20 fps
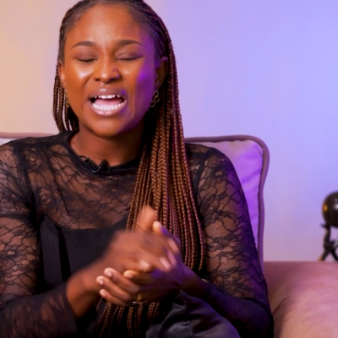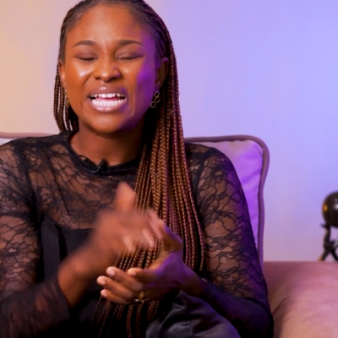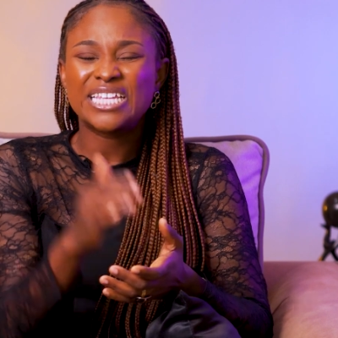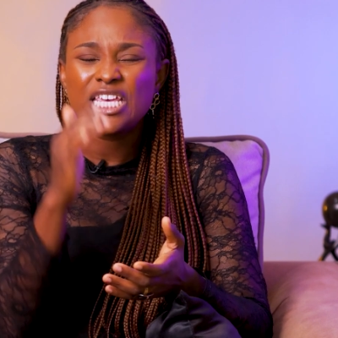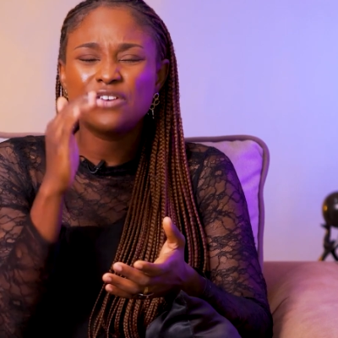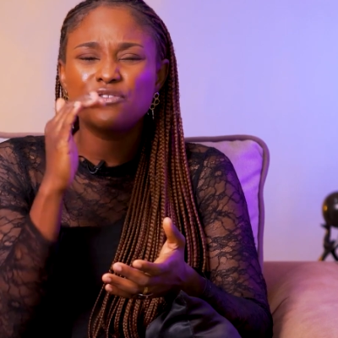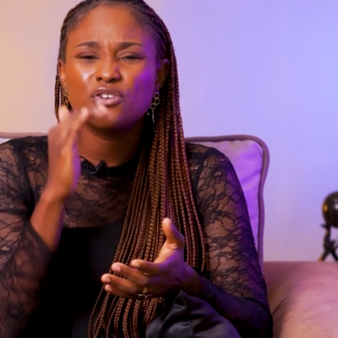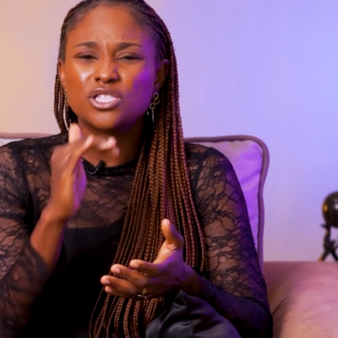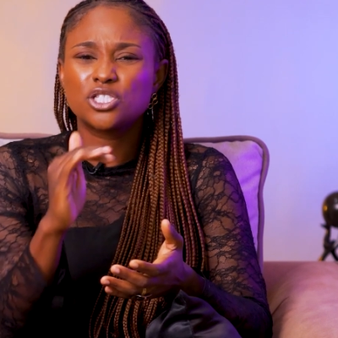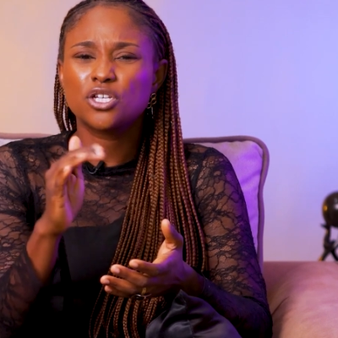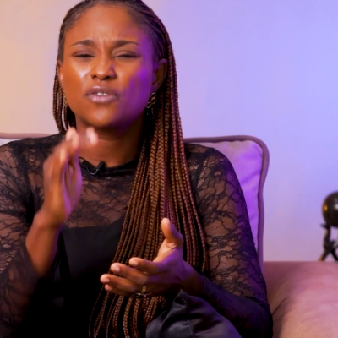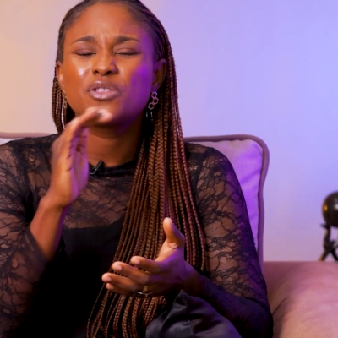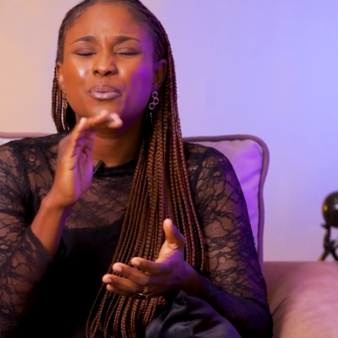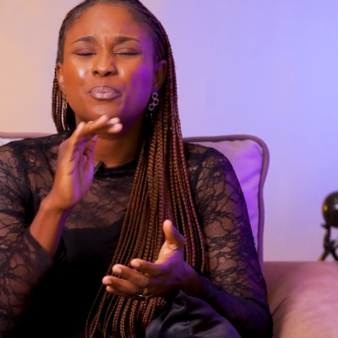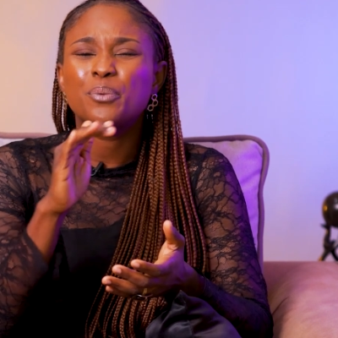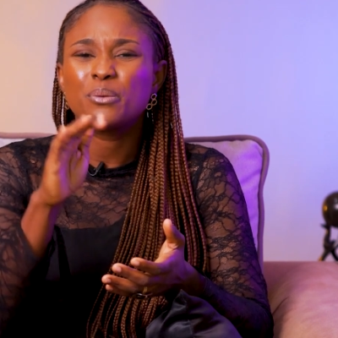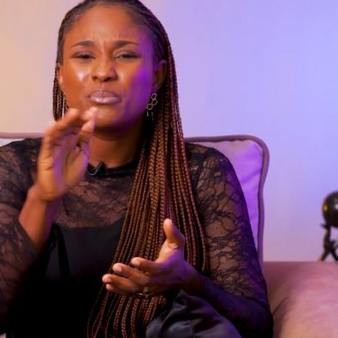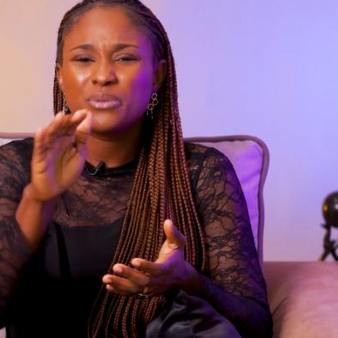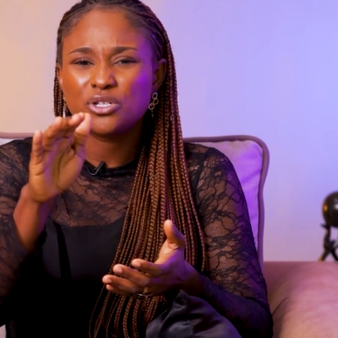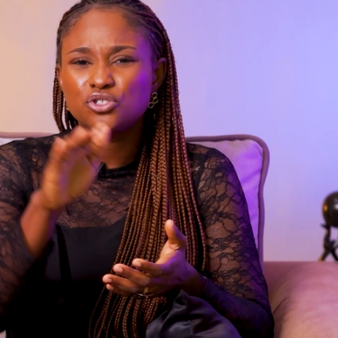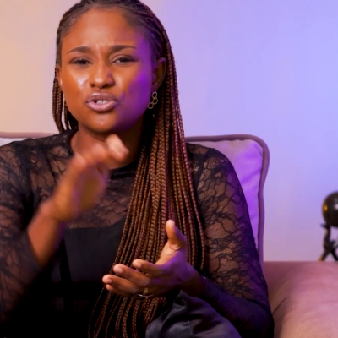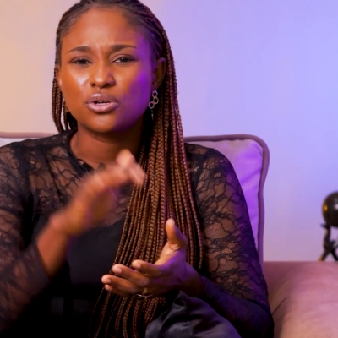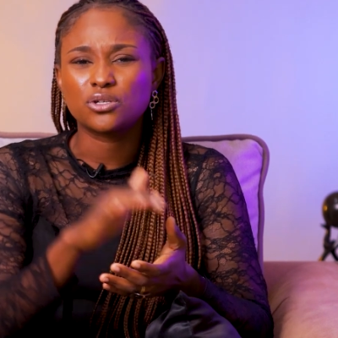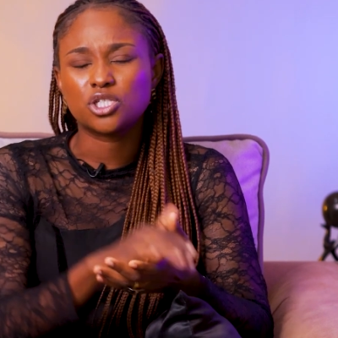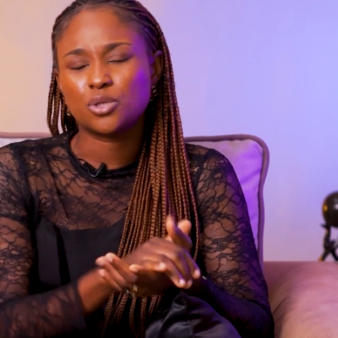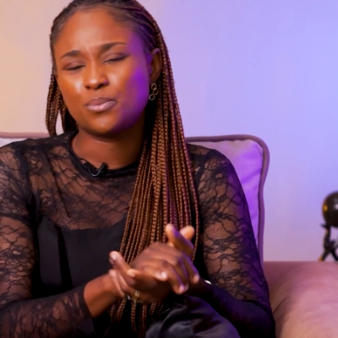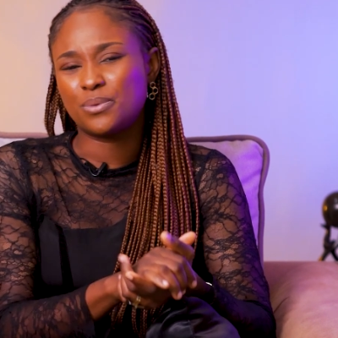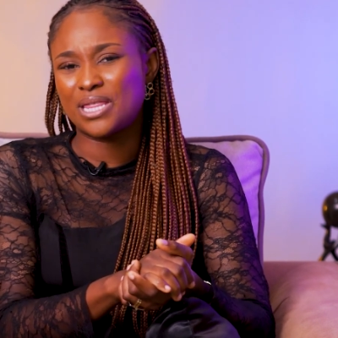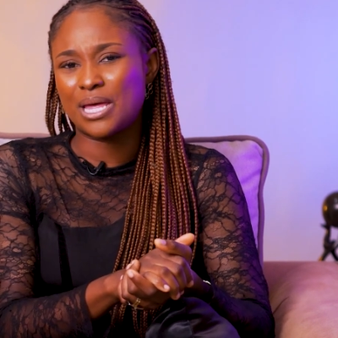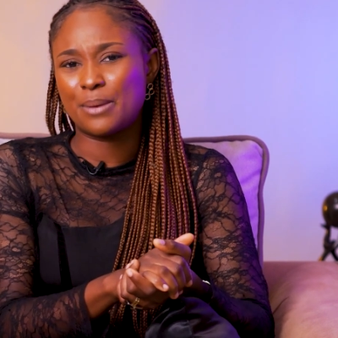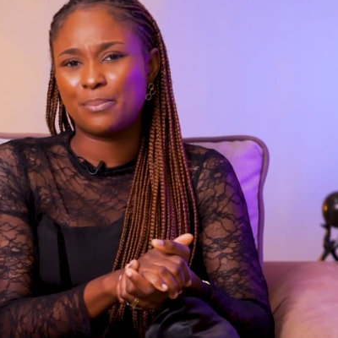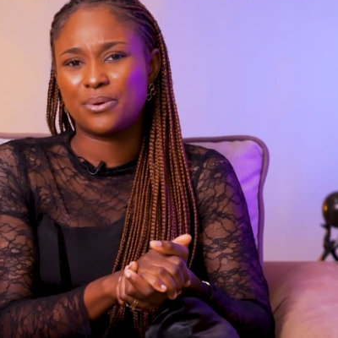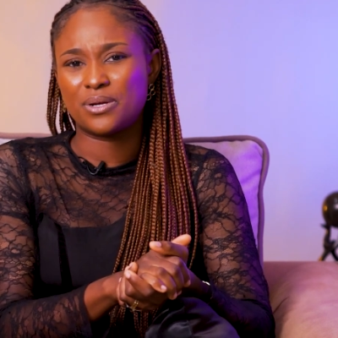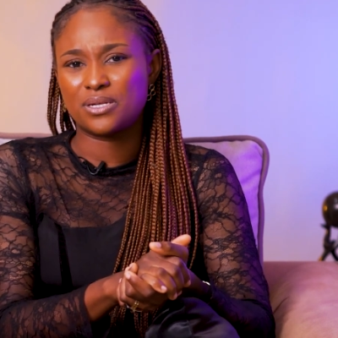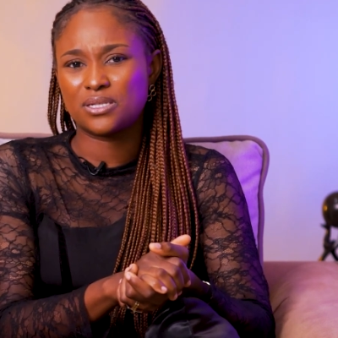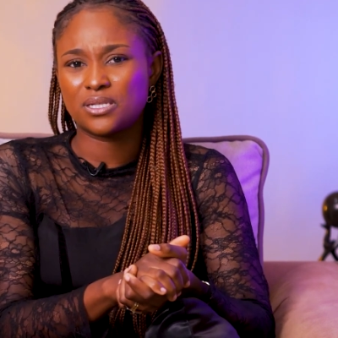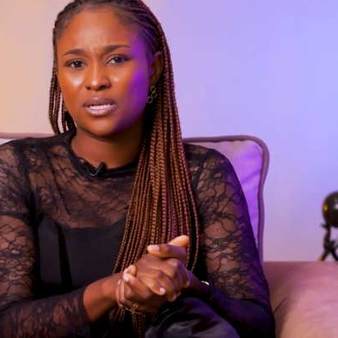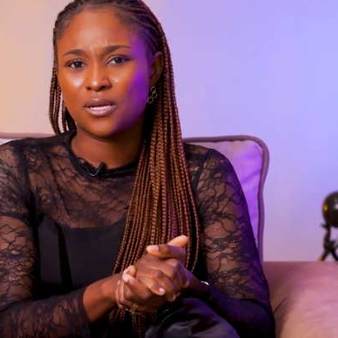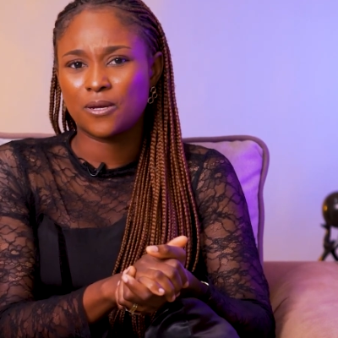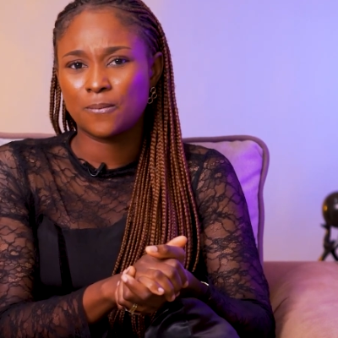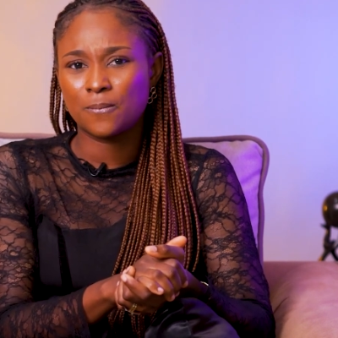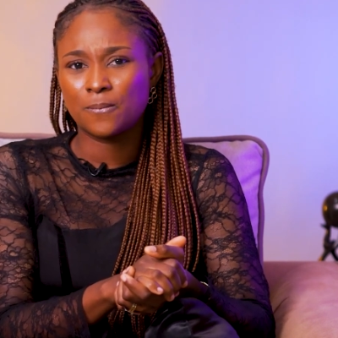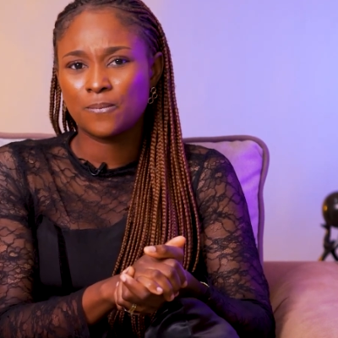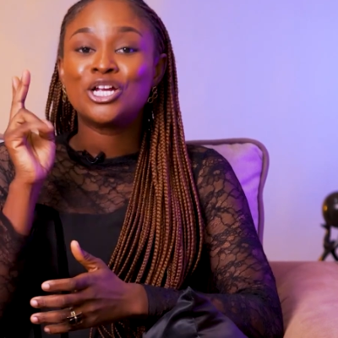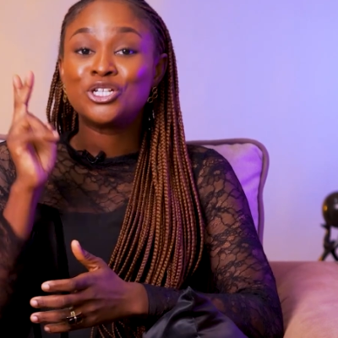and give yourself the permission to be that person.